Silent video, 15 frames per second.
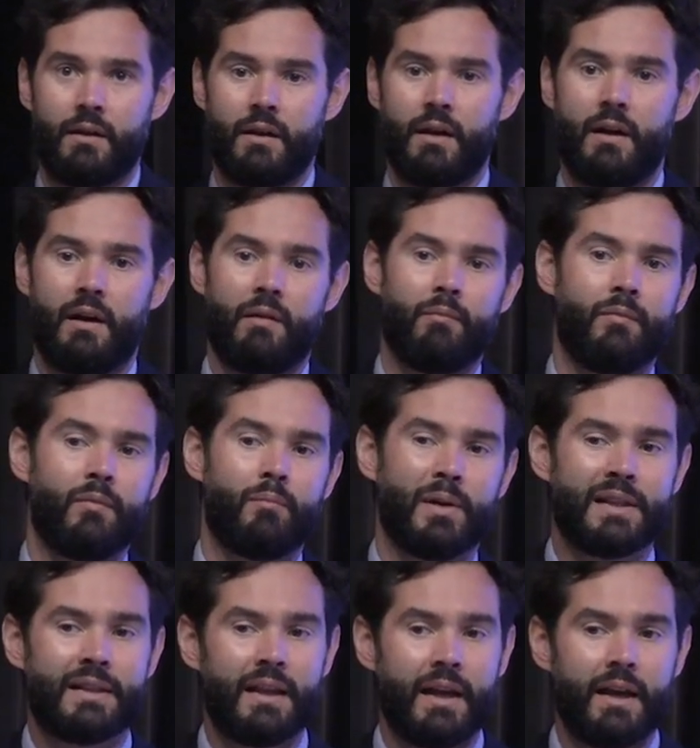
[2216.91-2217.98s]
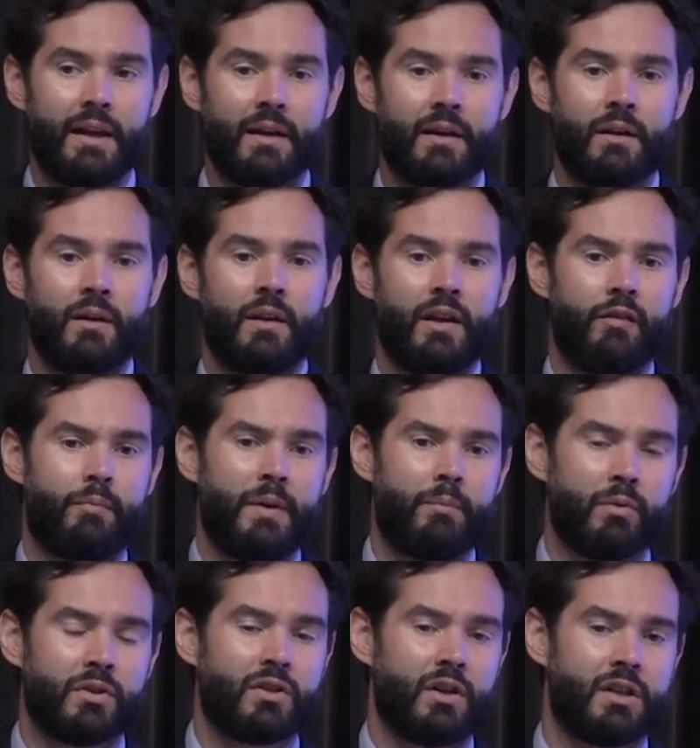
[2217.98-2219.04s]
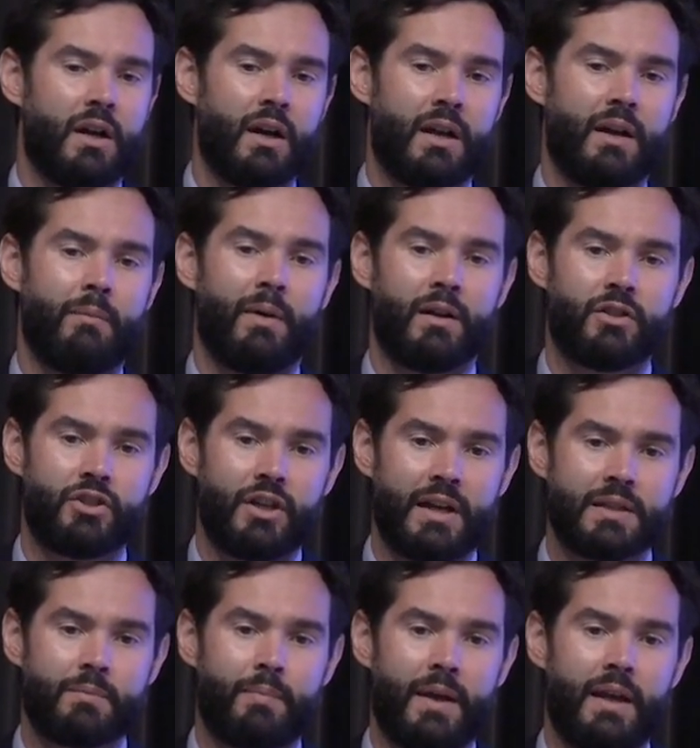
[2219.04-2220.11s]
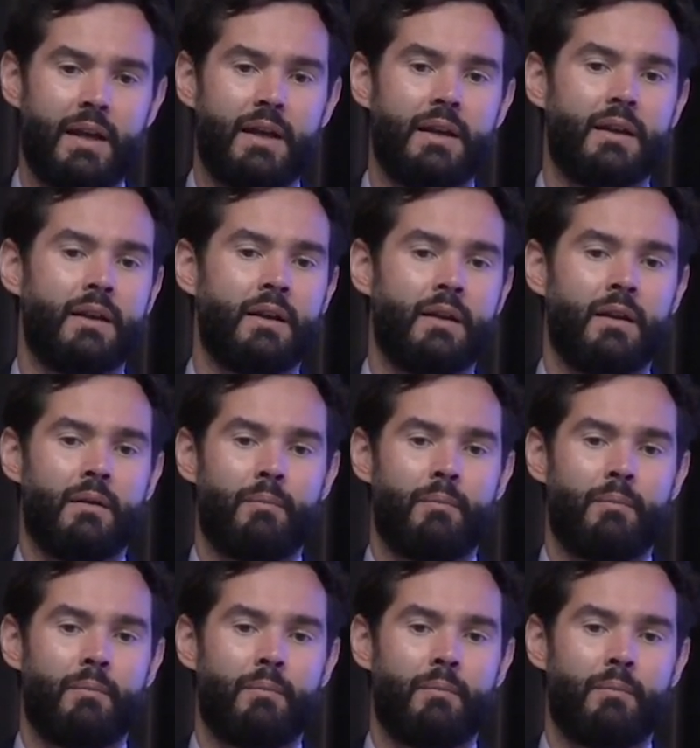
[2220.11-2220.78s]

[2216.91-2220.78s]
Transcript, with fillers: Um, but then if people start talking about chest pain,